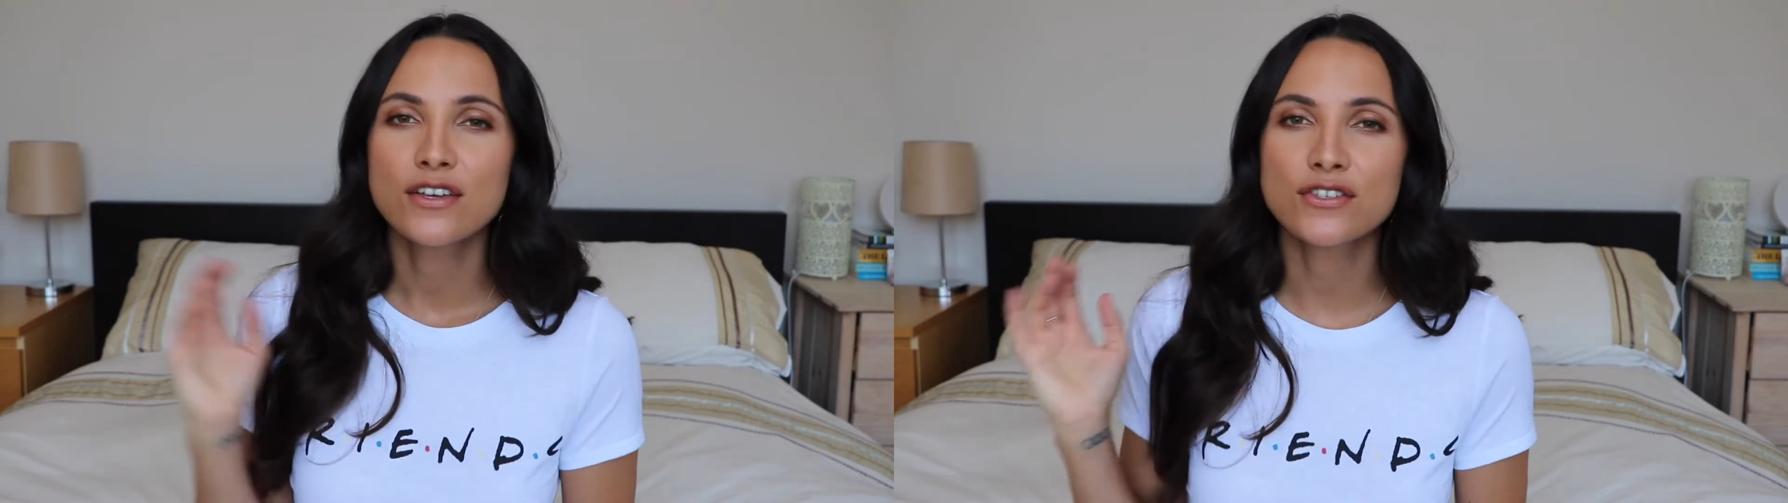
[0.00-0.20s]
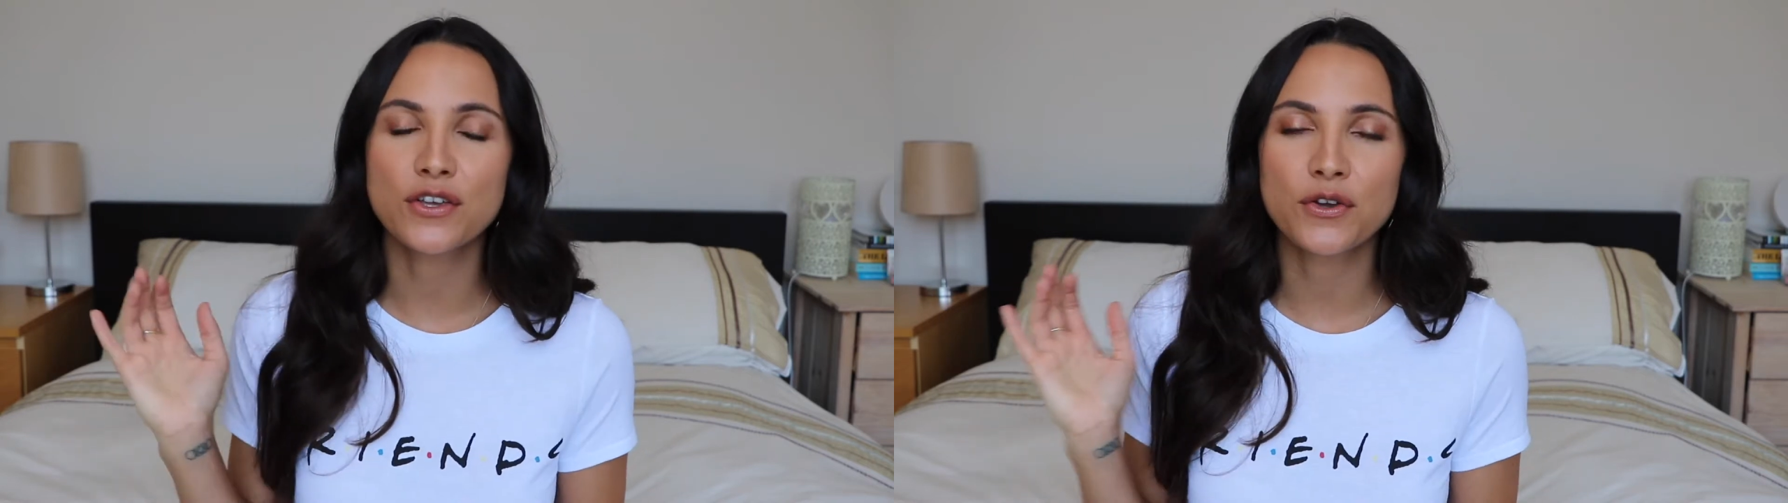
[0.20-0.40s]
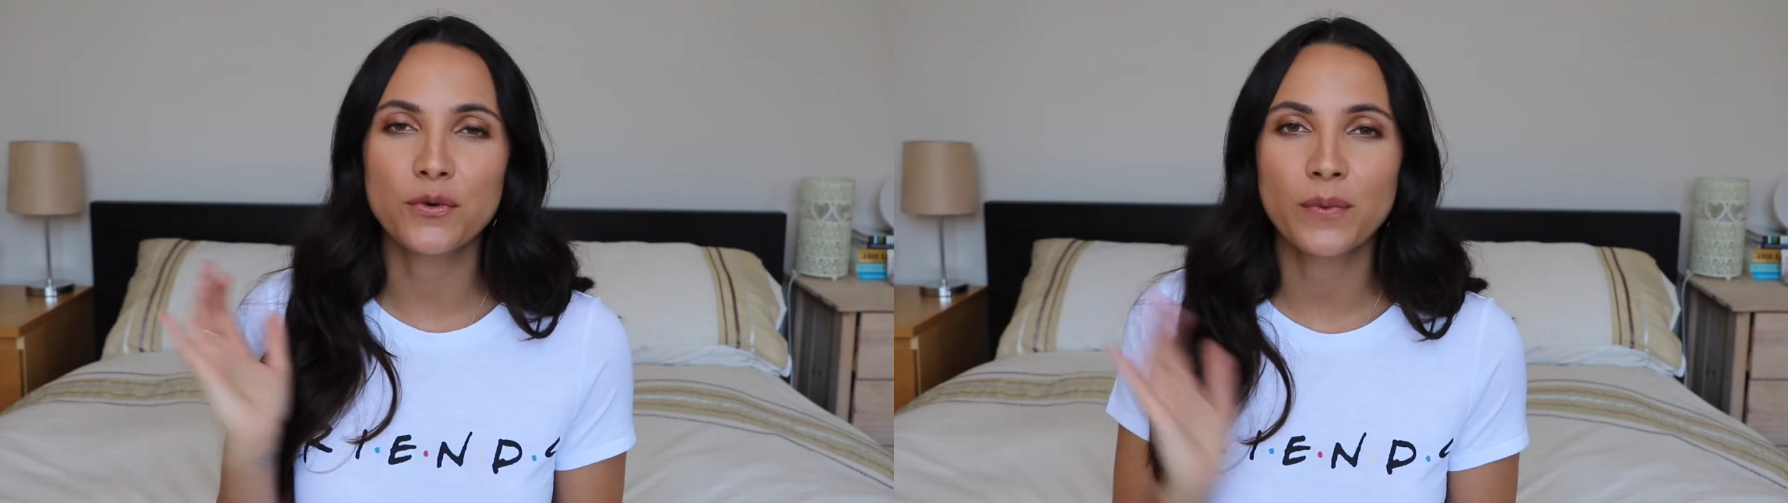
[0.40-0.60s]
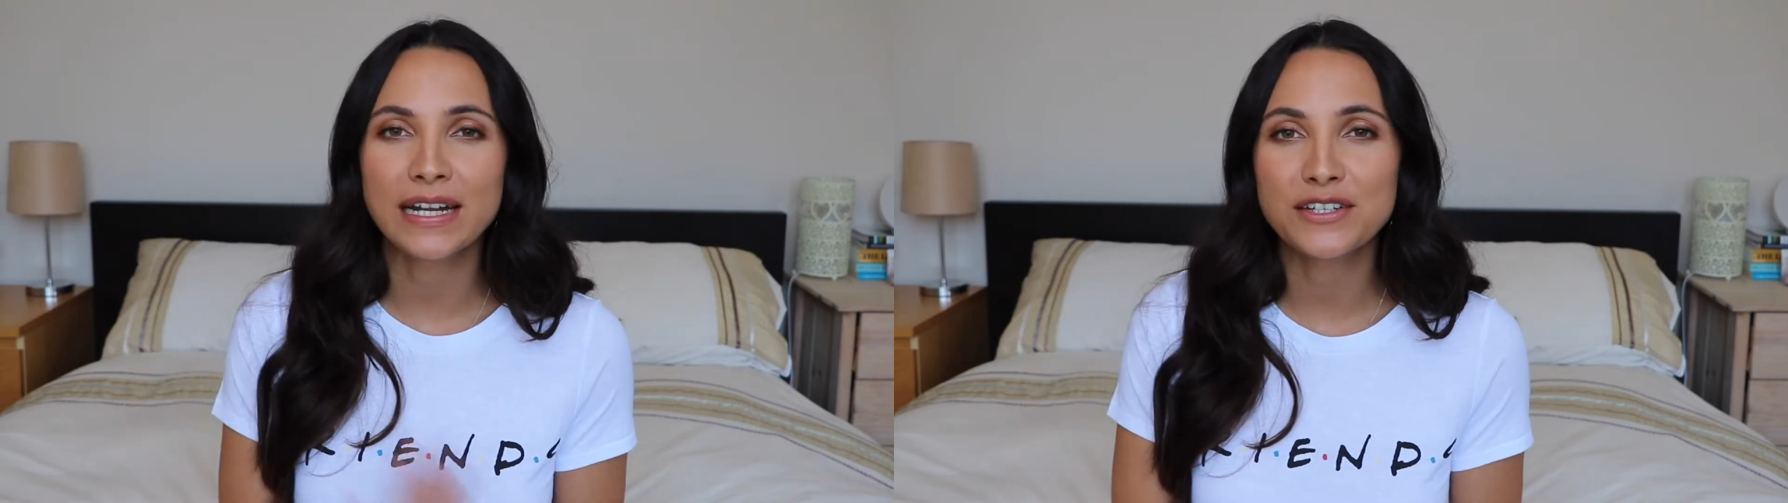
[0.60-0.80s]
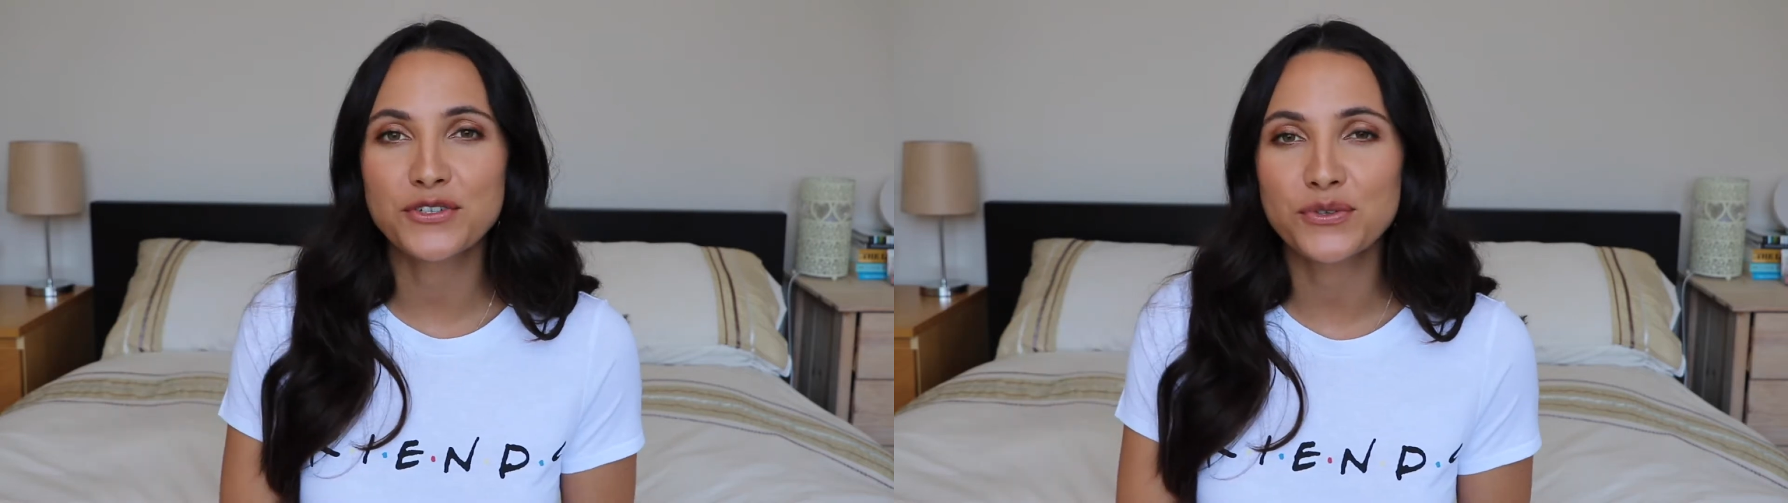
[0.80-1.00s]
So when
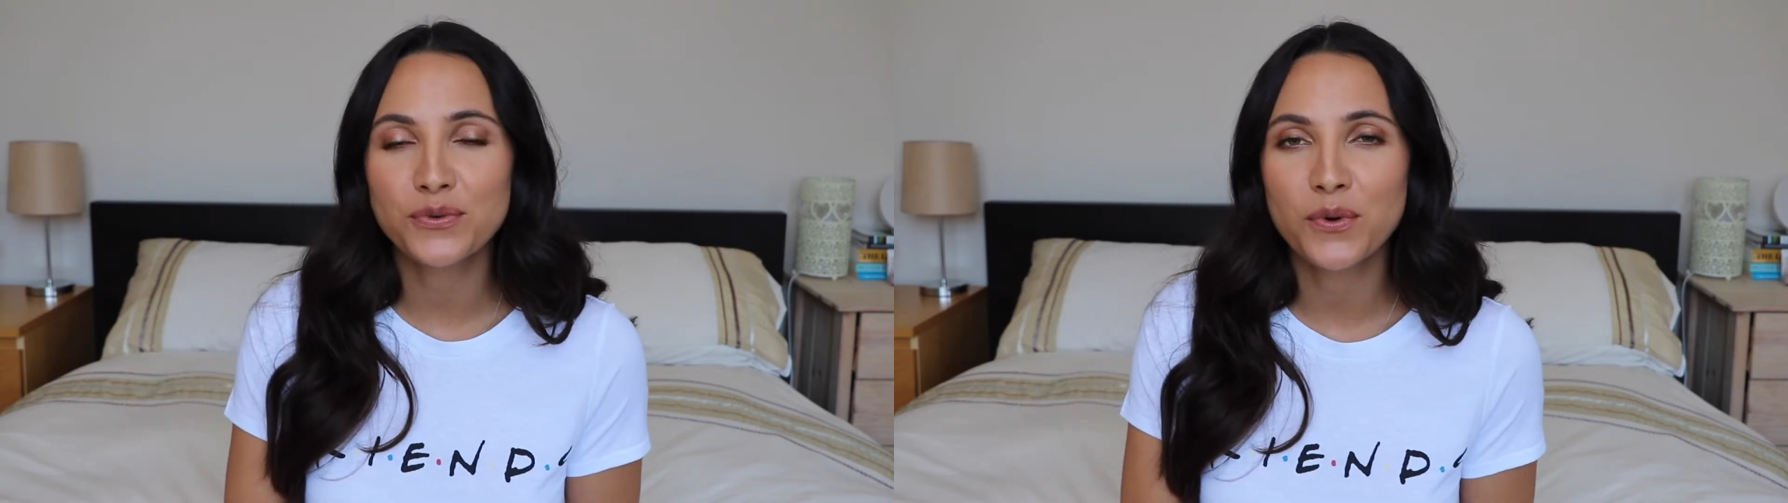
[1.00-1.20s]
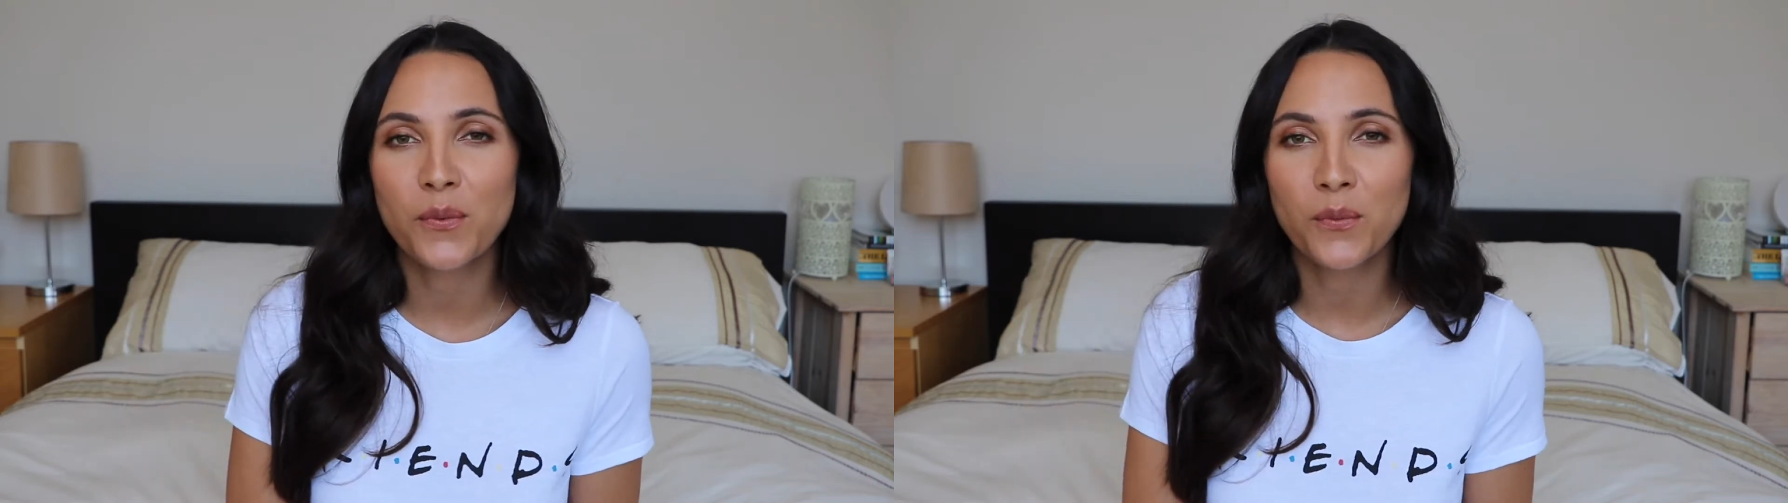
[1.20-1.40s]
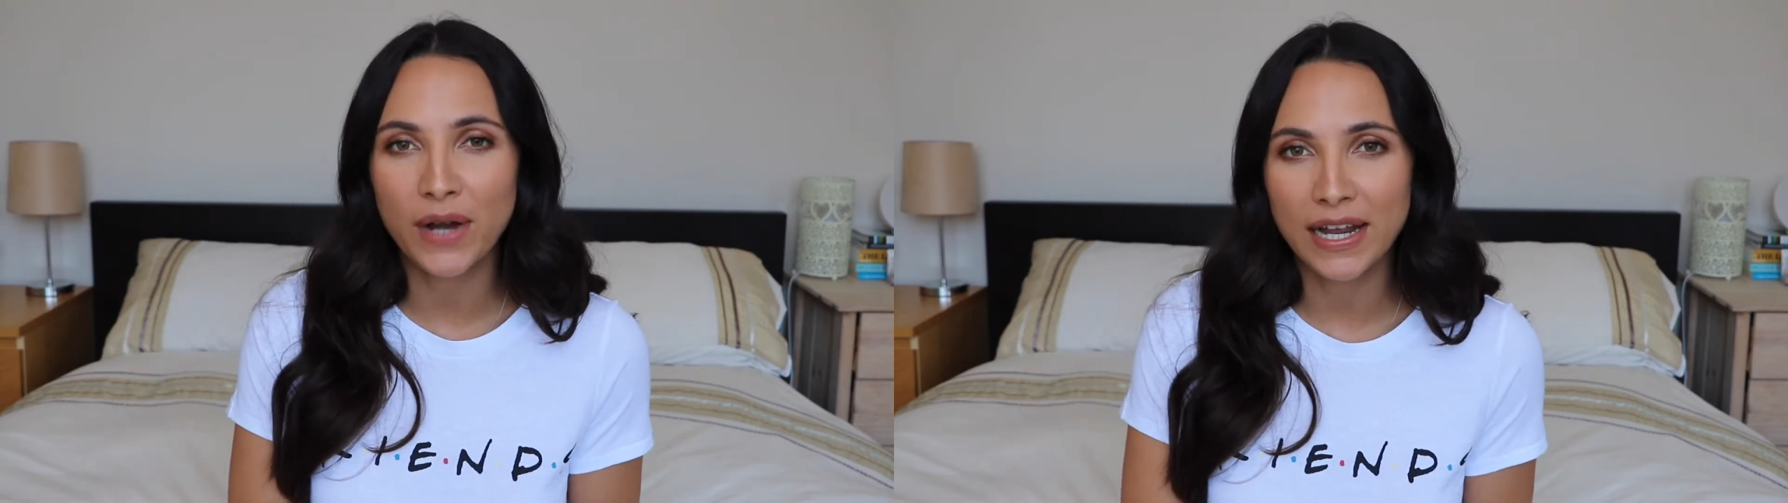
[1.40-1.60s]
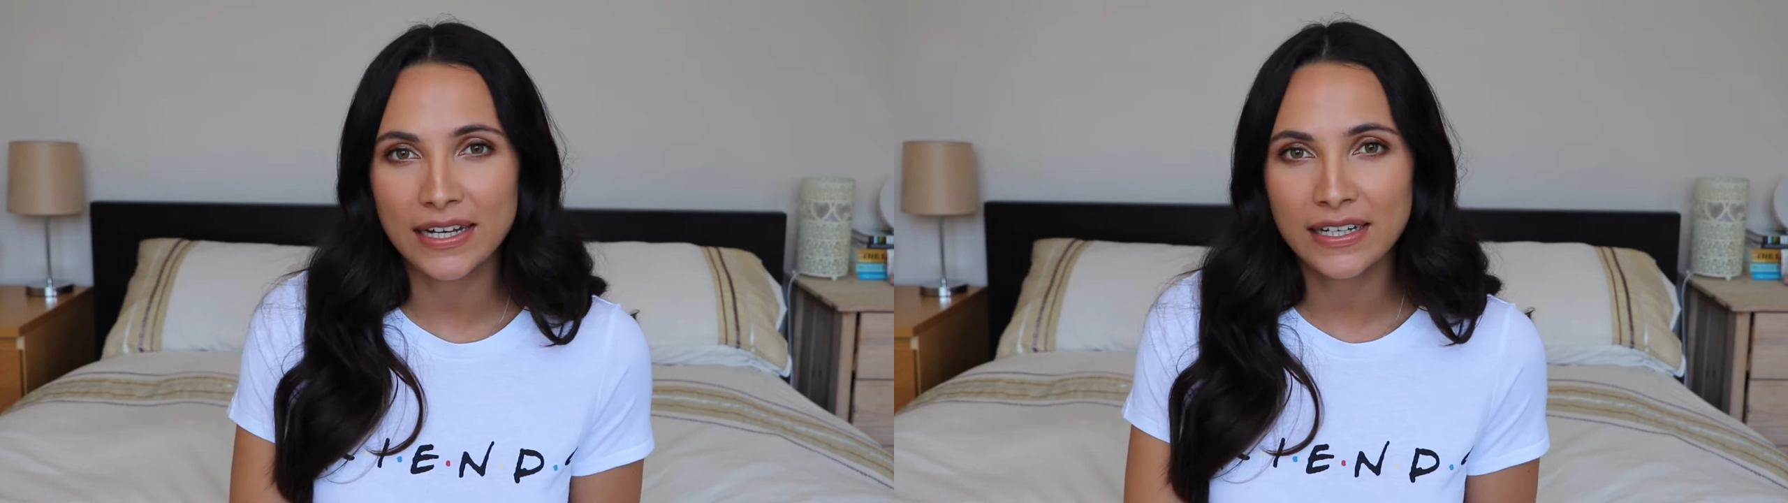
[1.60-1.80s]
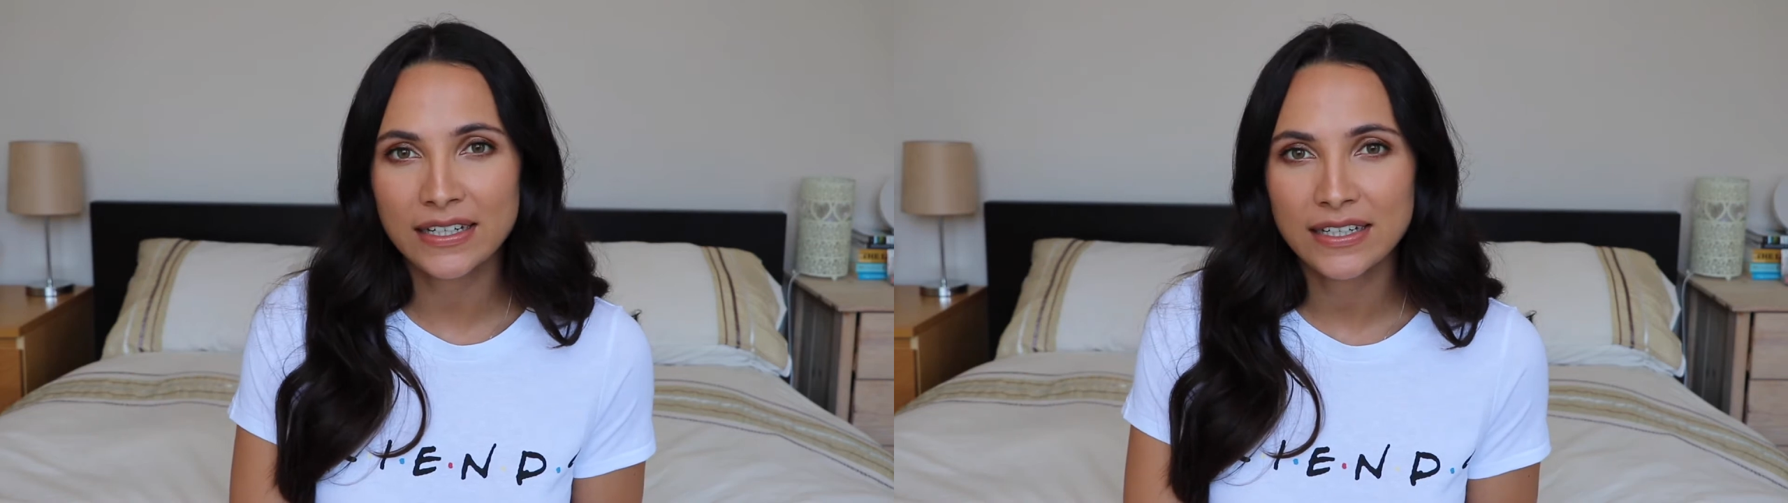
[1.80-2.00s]
I do
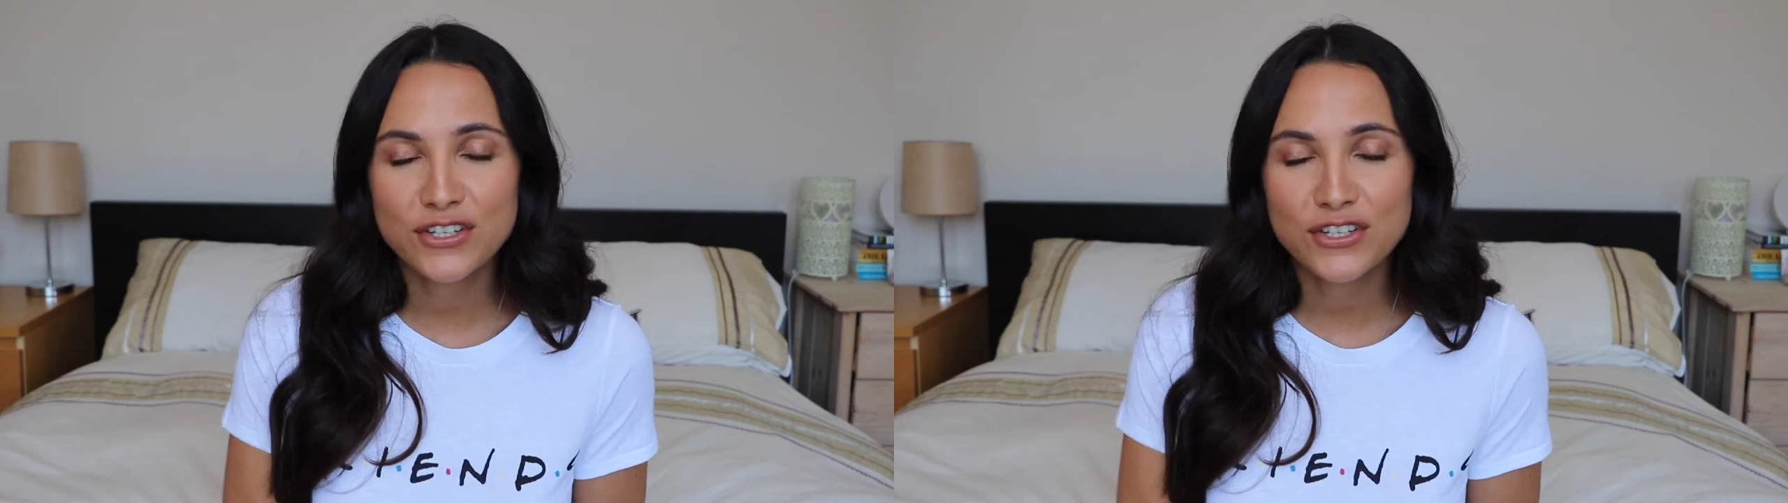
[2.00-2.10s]
one,